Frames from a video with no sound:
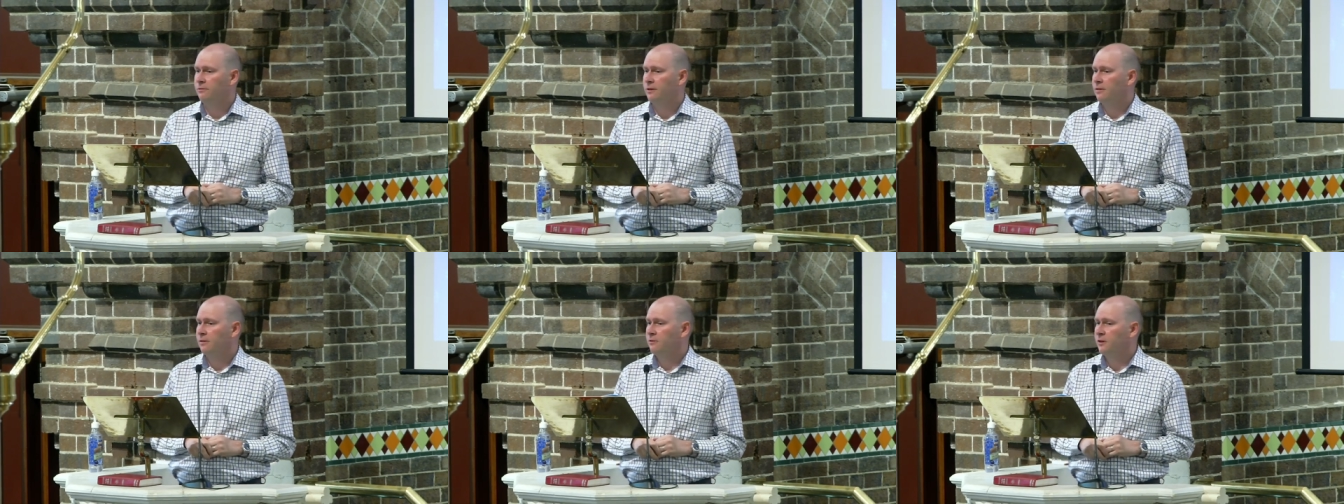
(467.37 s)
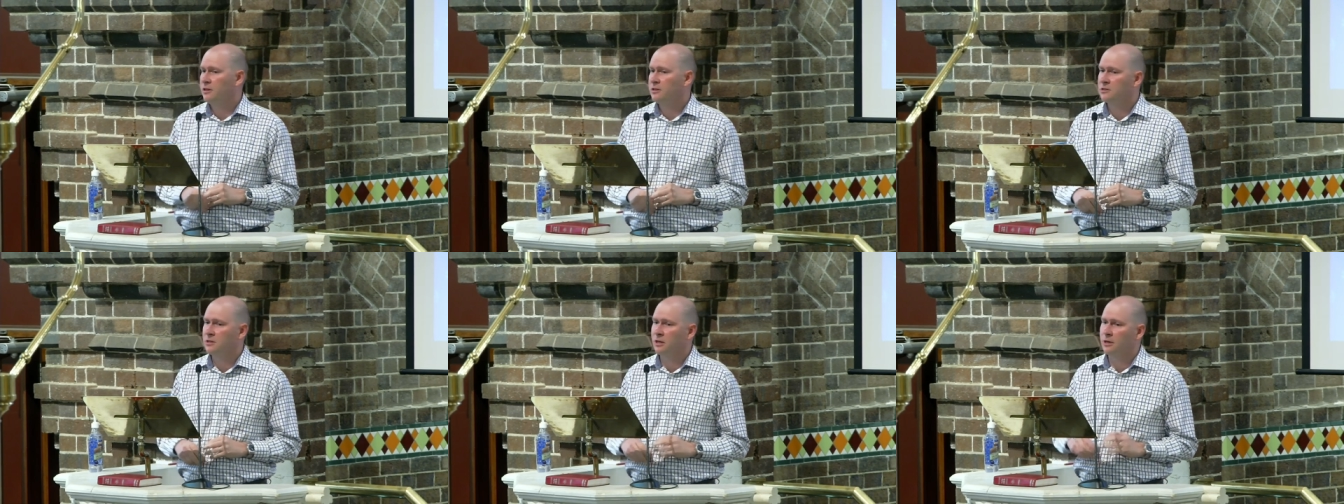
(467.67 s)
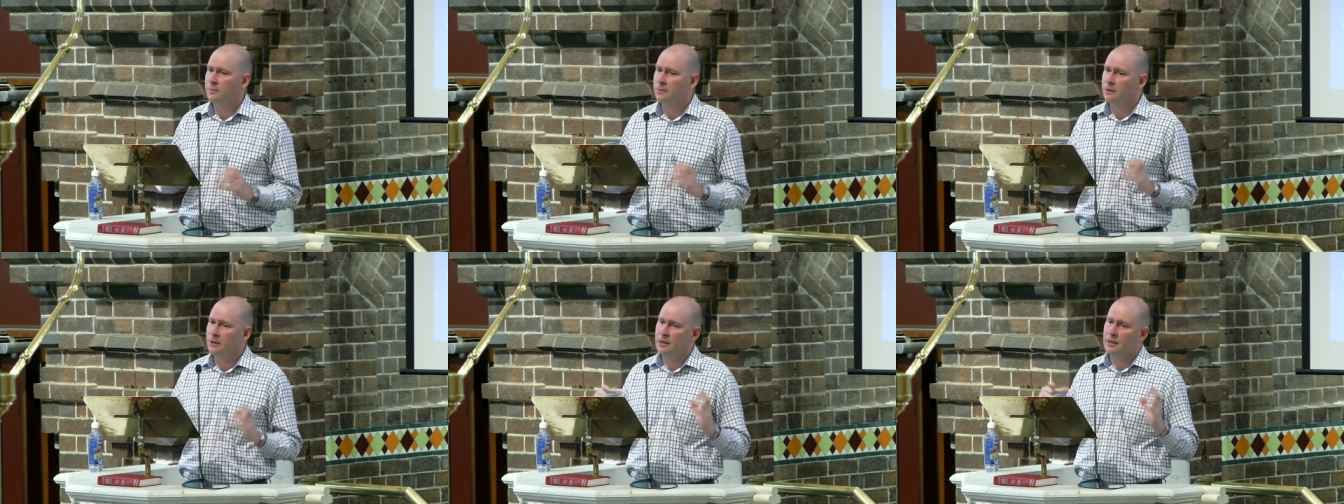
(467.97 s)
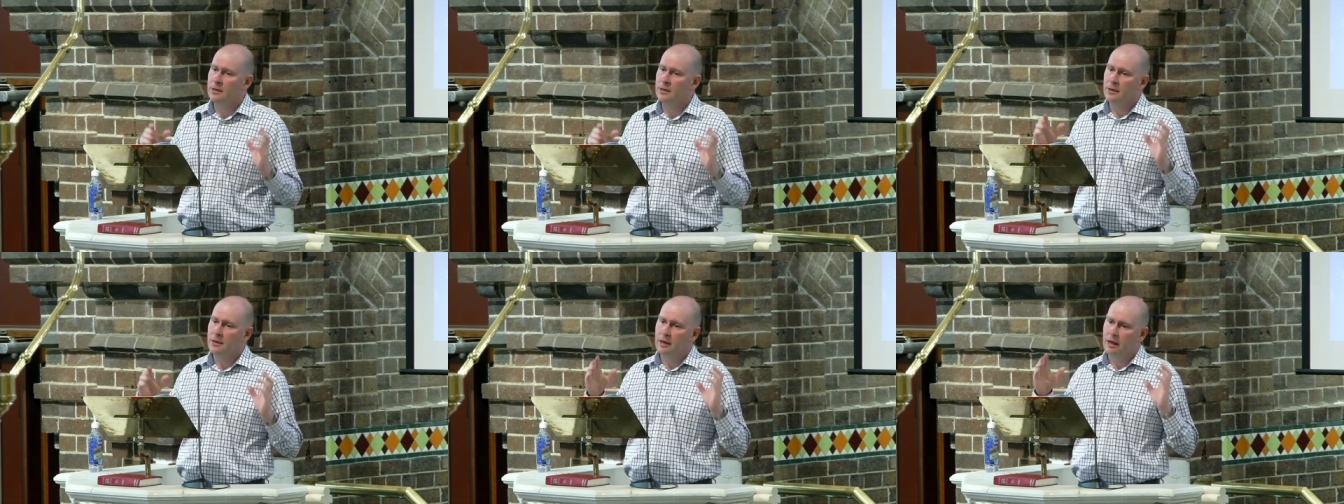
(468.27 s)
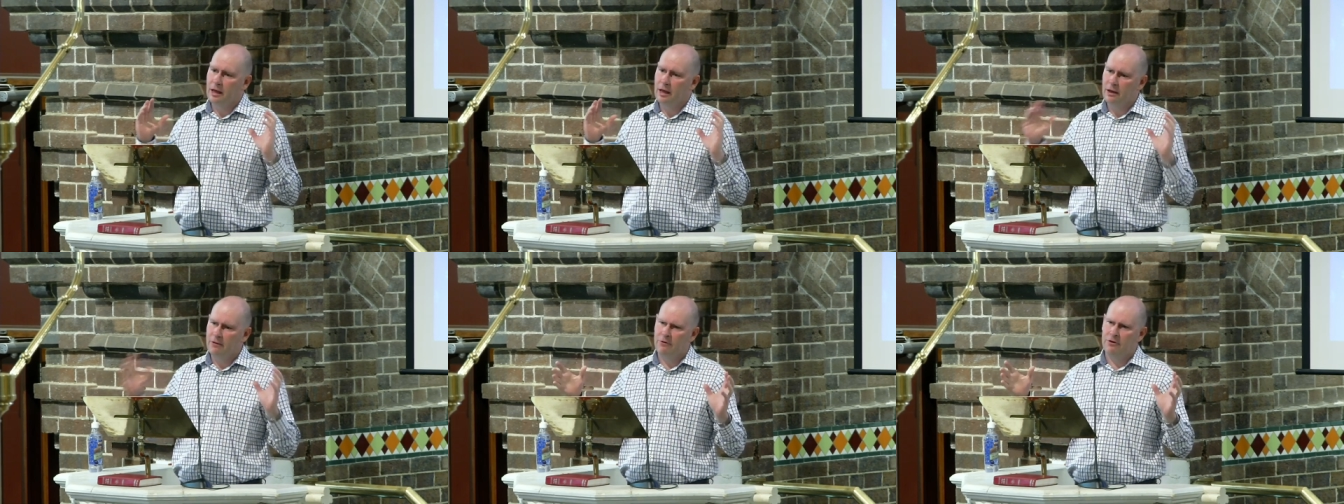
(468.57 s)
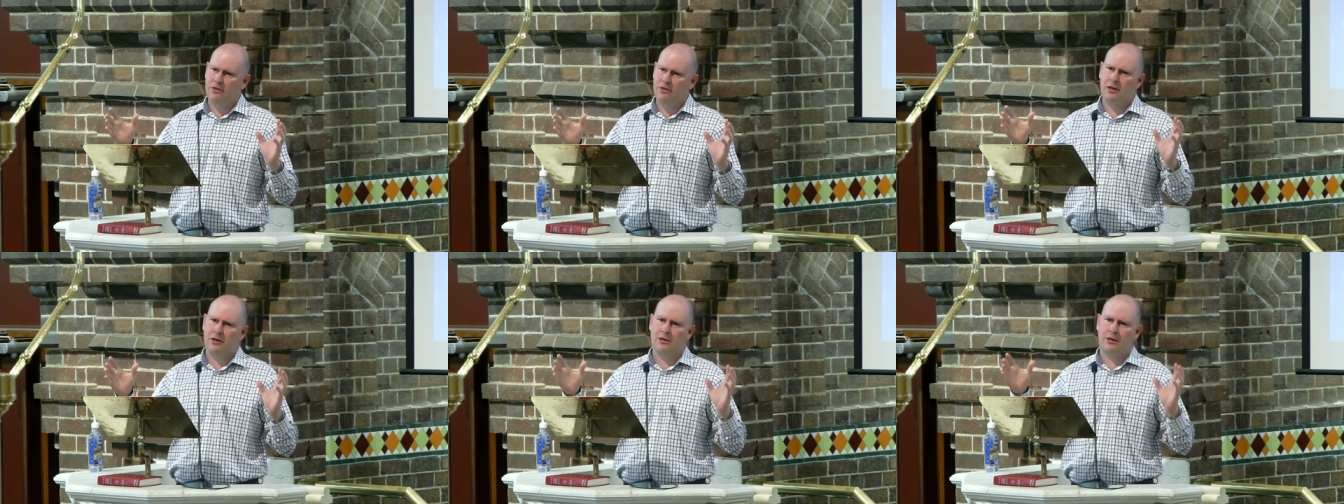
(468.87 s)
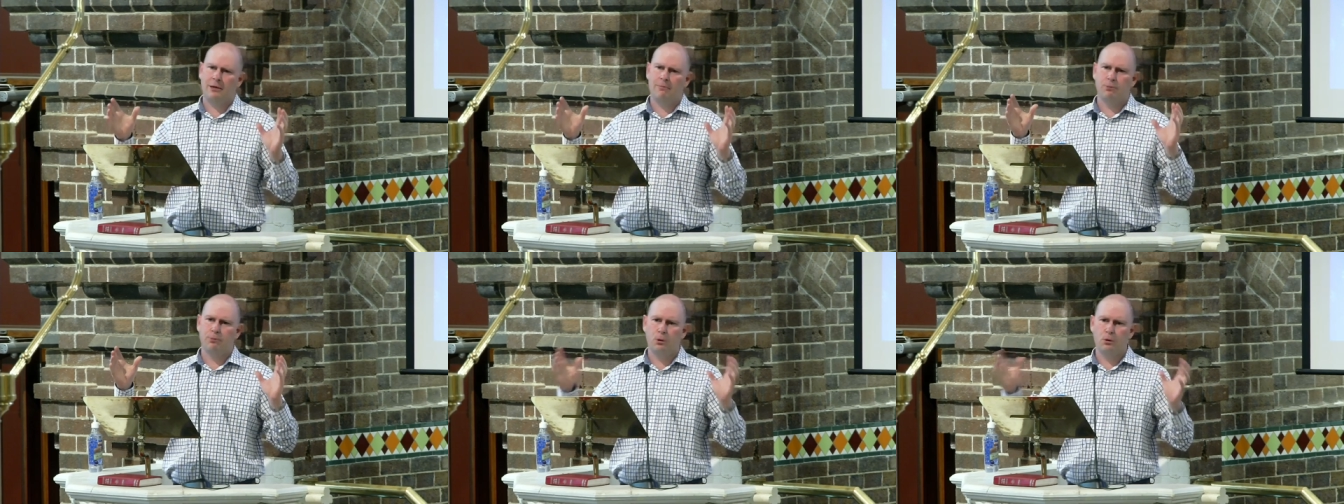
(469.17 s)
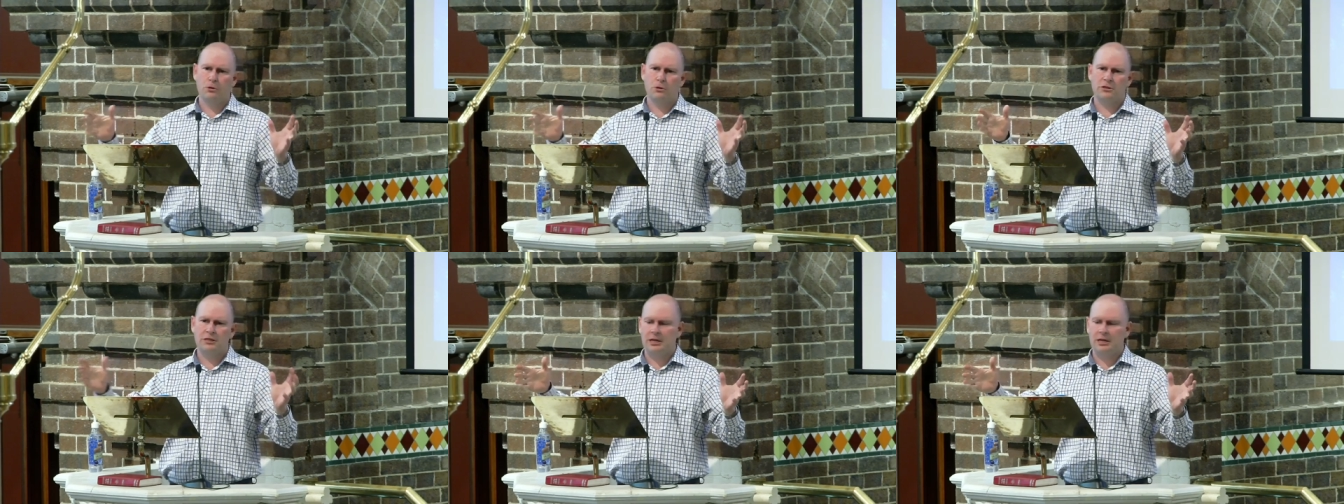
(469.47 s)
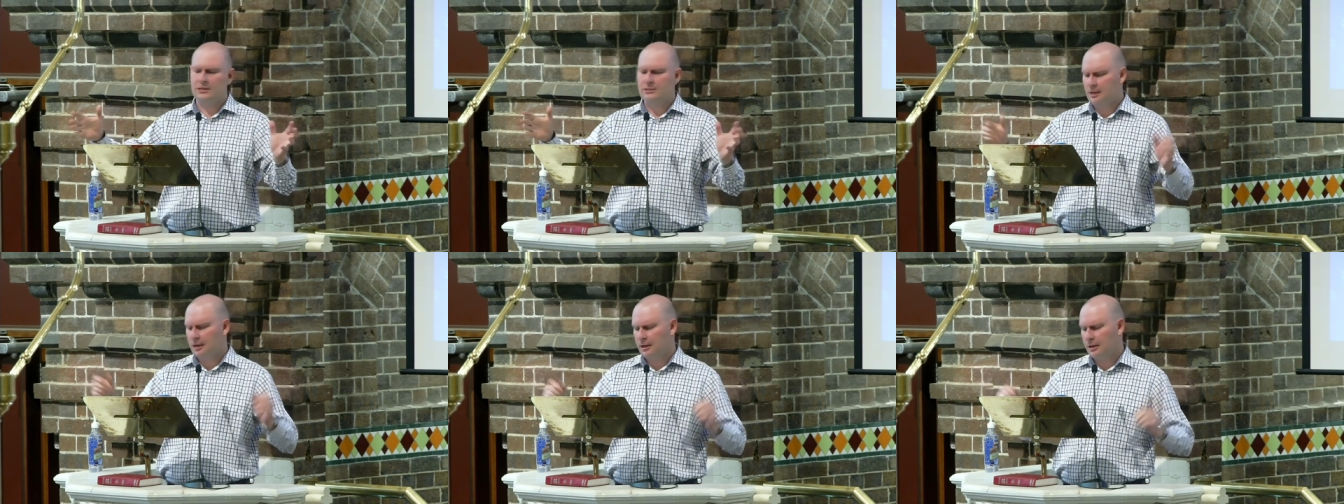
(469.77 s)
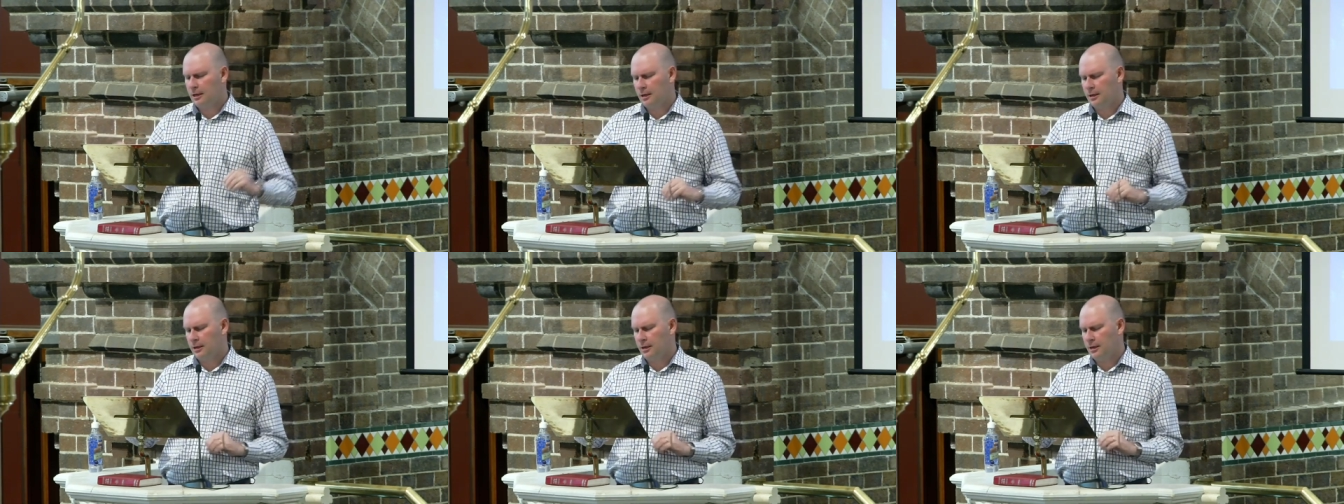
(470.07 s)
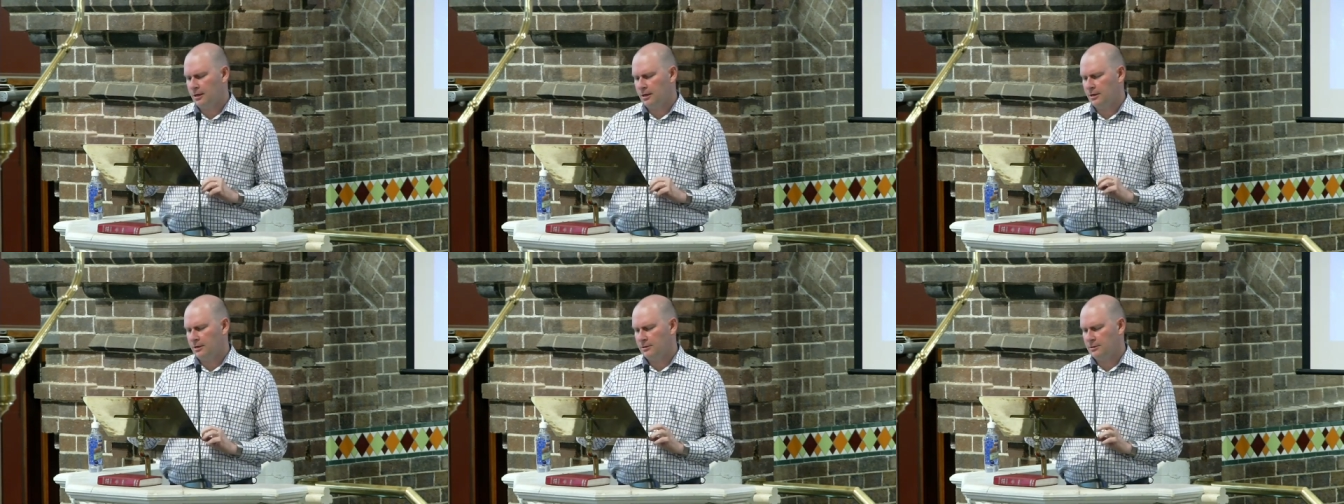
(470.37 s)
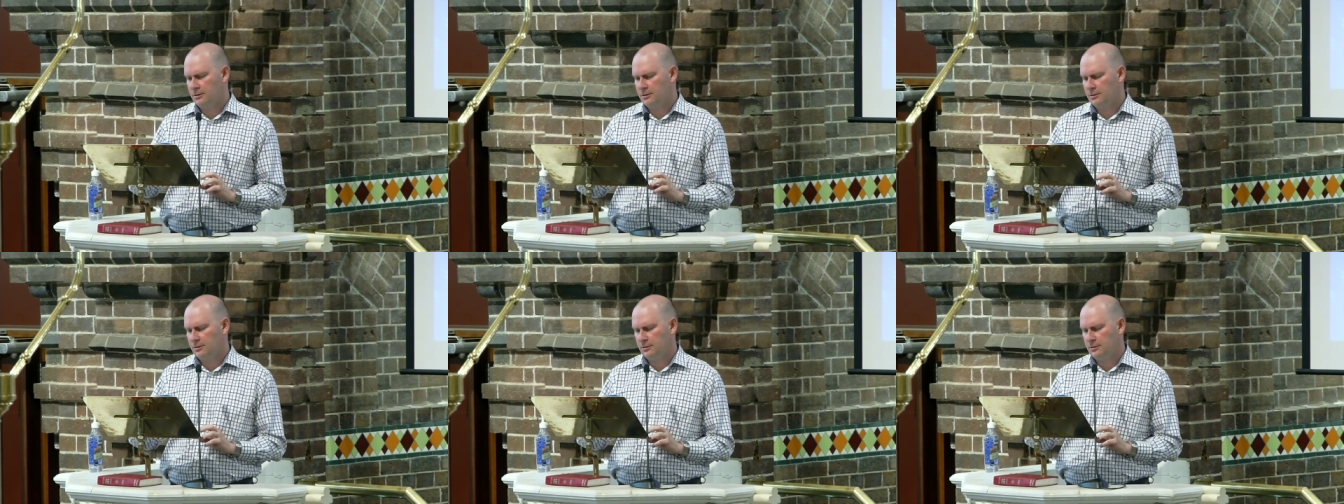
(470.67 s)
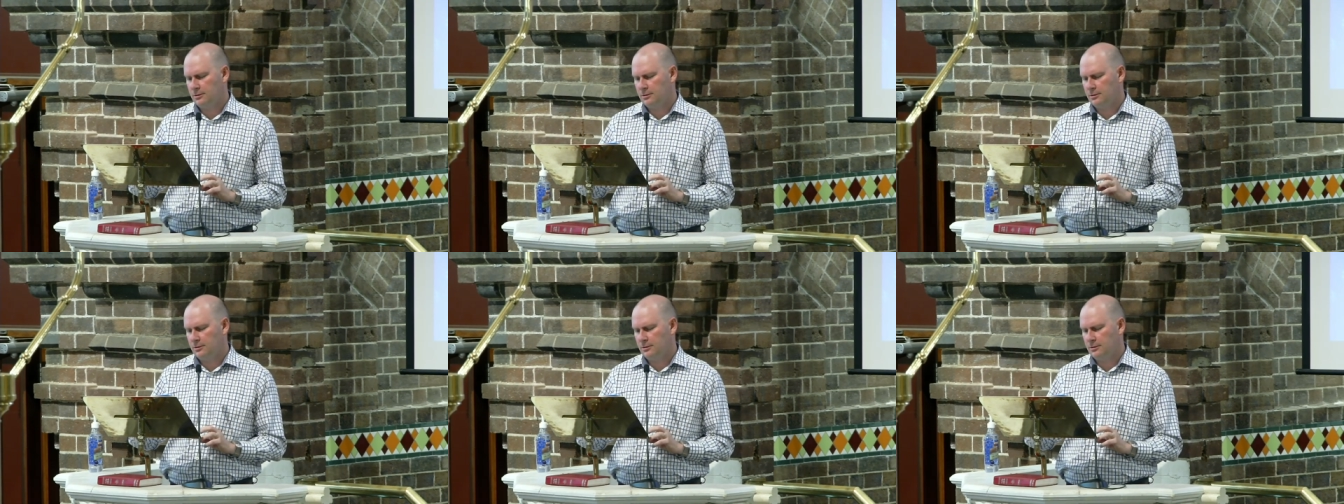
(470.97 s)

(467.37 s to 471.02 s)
if he's going to be everything that Paul says that he is,